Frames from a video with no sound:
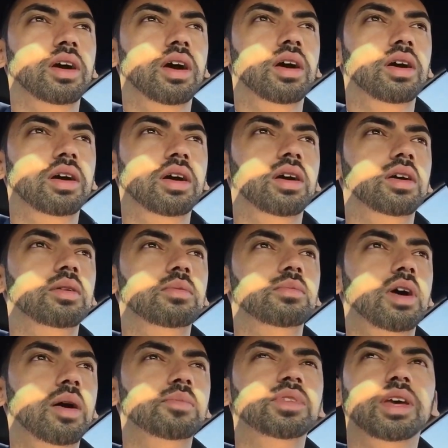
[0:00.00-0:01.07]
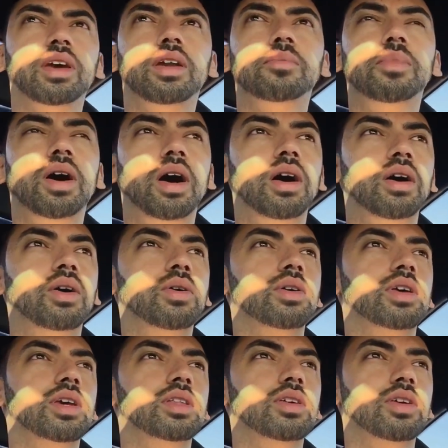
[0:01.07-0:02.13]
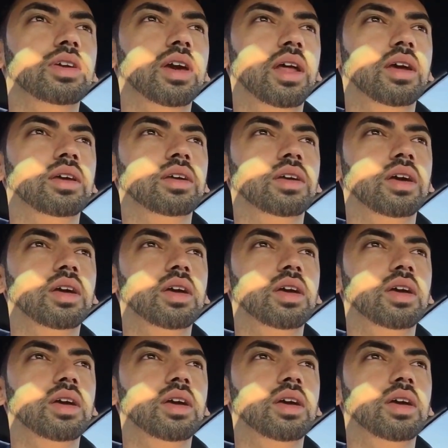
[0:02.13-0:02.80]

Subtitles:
I'm thinking about either getting